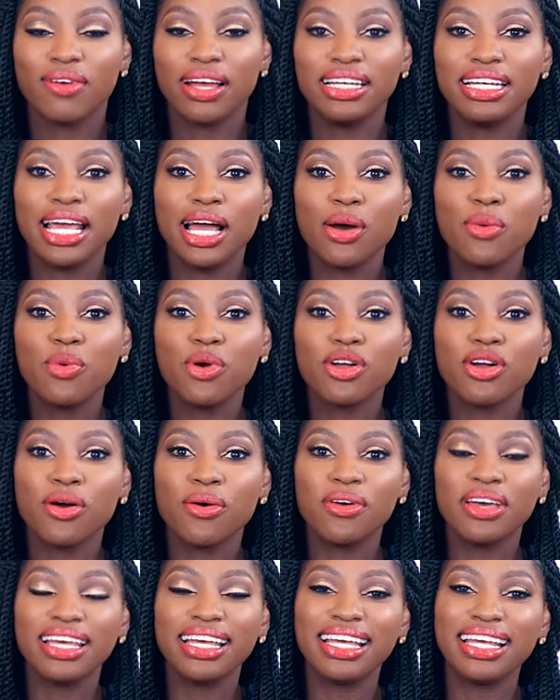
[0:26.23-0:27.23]
Right now, we're
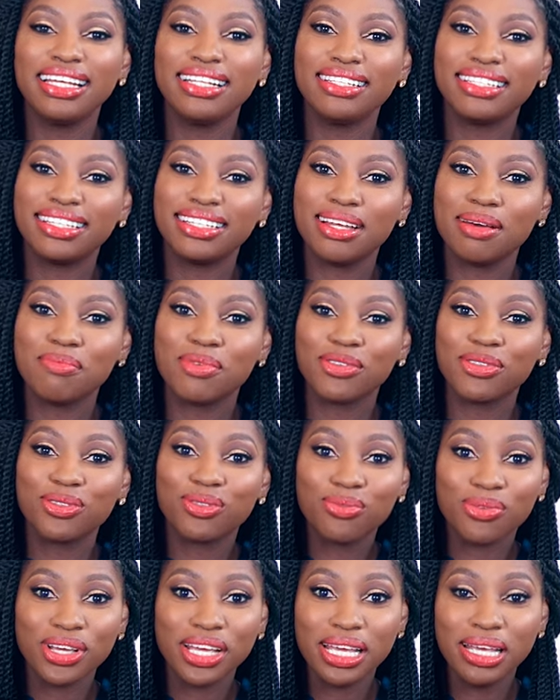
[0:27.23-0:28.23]
going into number
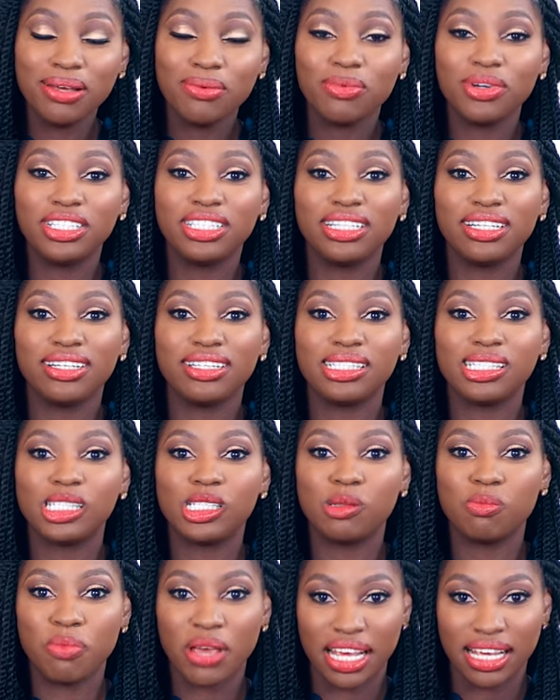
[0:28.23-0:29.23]
3, which is
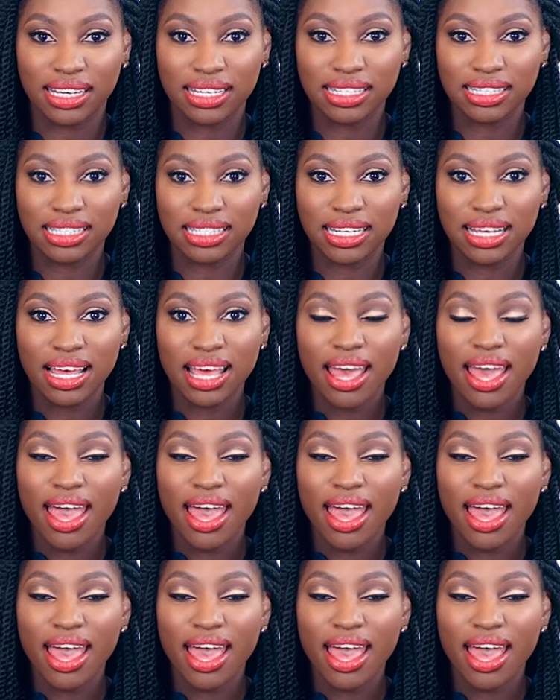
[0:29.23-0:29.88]
space.